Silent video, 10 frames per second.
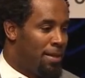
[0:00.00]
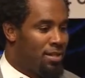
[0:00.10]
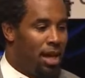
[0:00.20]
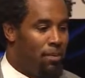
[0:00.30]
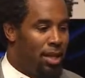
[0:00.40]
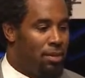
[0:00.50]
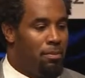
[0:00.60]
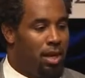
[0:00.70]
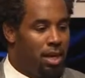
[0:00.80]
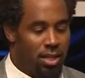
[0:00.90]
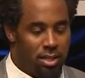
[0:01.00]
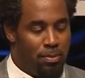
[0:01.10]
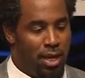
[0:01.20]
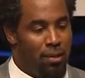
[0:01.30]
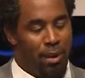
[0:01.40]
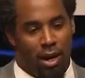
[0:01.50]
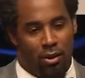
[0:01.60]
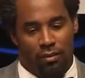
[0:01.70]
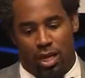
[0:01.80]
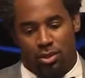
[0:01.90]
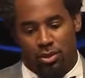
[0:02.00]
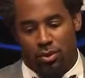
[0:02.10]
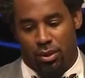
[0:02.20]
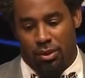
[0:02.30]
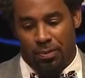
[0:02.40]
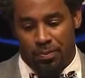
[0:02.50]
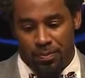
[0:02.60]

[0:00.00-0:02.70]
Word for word: It's not about the money, it's about the power of that story.